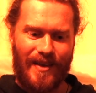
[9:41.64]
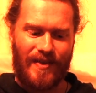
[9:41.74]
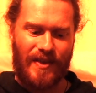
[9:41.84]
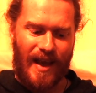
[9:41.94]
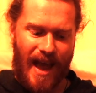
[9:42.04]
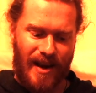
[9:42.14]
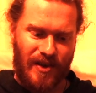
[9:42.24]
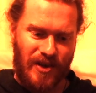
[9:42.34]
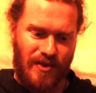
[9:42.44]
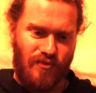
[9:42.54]
the
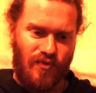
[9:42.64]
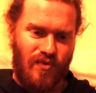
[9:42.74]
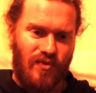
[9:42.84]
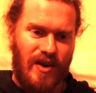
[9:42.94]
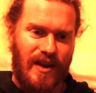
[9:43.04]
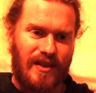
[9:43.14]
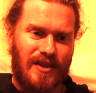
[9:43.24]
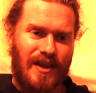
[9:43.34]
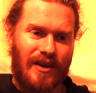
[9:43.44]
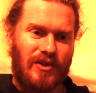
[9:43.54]
energy, really, the
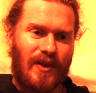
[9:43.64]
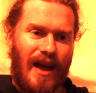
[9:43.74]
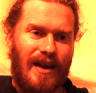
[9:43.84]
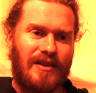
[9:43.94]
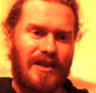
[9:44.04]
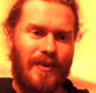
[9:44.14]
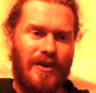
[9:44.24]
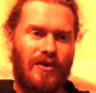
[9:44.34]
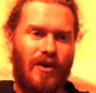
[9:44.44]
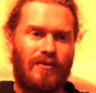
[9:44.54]
sexual energy, when
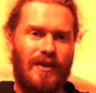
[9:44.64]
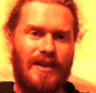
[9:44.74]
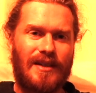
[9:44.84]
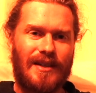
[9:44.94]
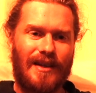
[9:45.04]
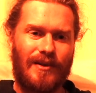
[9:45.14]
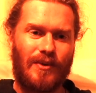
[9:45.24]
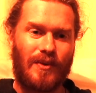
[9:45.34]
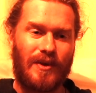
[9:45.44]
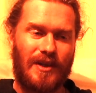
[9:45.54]
you're not releasing it
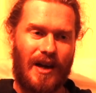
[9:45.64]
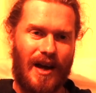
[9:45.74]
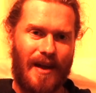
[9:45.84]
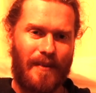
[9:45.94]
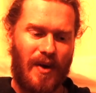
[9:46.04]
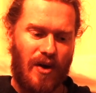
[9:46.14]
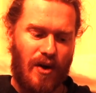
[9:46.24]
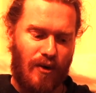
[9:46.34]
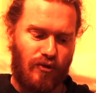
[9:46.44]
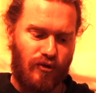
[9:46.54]
all the time,
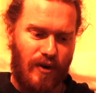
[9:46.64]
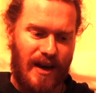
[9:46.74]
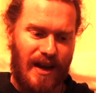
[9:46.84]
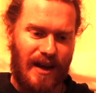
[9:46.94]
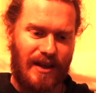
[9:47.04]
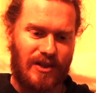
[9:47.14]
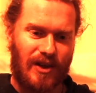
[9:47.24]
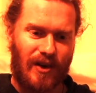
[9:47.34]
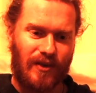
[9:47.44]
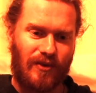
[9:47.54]
really
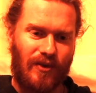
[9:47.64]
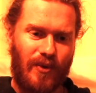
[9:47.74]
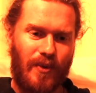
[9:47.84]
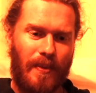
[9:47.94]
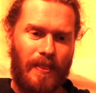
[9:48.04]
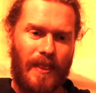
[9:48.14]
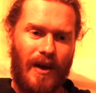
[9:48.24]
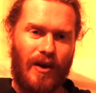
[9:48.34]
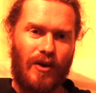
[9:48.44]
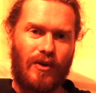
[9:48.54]
starts to
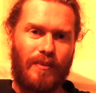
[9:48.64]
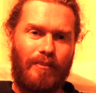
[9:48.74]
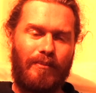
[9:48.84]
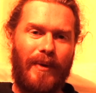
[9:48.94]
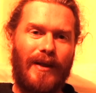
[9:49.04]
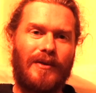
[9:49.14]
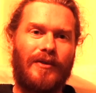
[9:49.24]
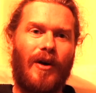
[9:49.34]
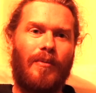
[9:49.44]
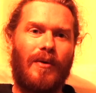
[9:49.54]
build
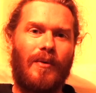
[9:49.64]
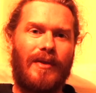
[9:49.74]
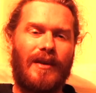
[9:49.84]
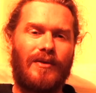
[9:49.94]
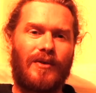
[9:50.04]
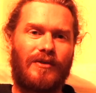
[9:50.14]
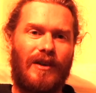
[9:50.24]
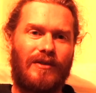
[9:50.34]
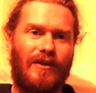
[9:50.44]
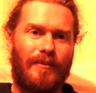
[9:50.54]
up within your
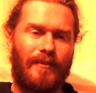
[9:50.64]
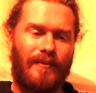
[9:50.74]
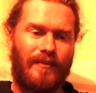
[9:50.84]
system.